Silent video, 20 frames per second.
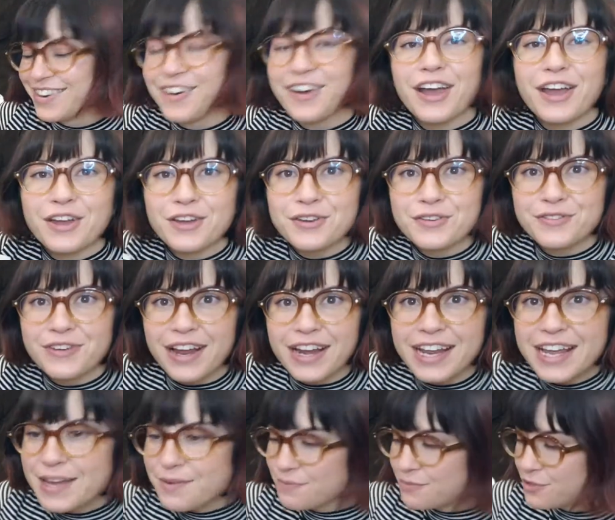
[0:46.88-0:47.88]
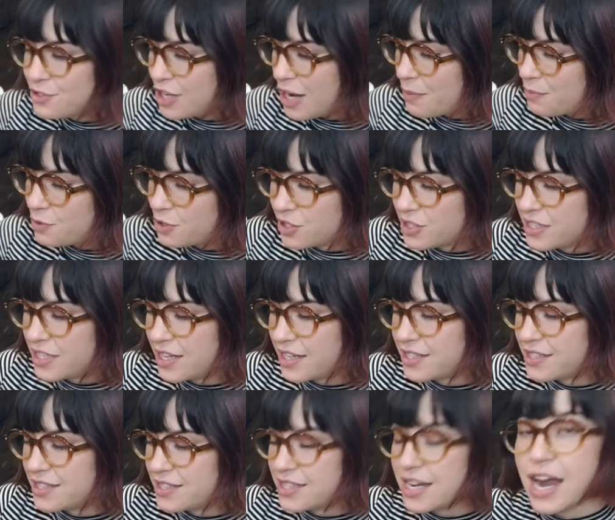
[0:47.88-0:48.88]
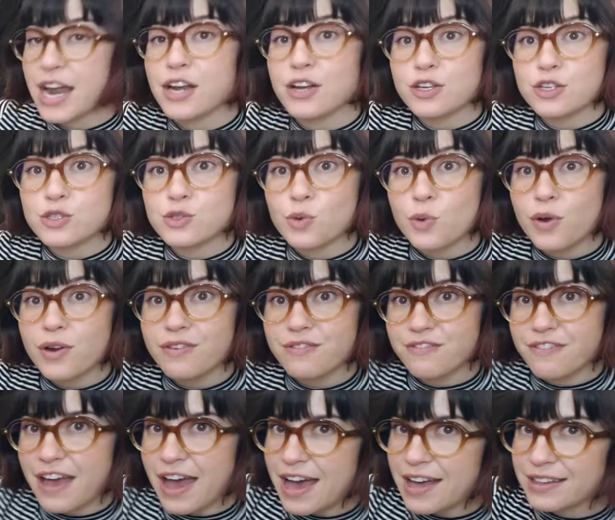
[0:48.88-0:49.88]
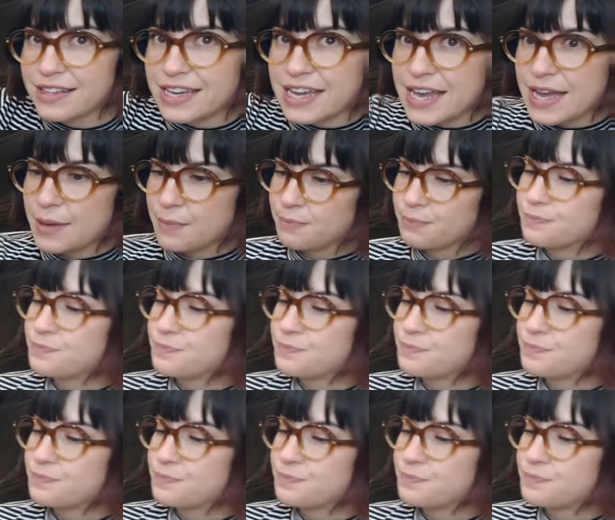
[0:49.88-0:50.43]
Okay, are you ready? Chapter 6, Dinosaur Valley.